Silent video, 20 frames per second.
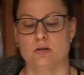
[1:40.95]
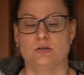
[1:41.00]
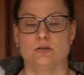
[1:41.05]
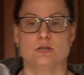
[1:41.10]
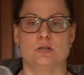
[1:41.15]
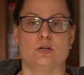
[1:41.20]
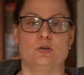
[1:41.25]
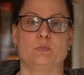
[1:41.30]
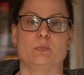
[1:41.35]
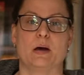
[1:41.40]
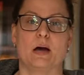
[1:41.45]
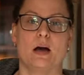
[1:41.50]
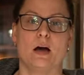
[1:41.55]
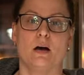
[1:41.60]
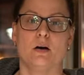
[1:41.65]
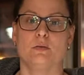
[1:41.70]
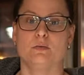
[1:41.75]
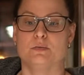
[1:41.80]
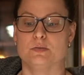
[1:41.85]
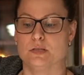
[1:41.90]
2
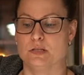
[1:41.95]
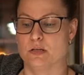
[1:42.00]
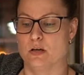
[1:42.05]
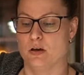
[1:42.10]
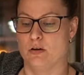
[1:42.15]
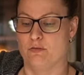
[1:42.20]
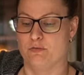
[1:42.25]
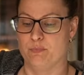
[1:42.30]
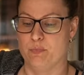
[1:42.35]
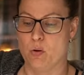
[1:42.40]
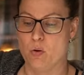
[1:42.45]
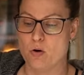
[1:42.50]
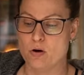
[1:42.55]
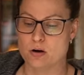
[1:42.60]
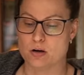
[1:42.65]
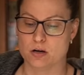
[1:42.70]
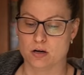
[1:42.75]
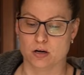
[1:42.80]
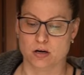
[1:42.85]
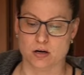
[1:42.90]
pounds of
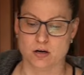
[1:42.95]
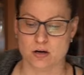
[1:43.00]
pork,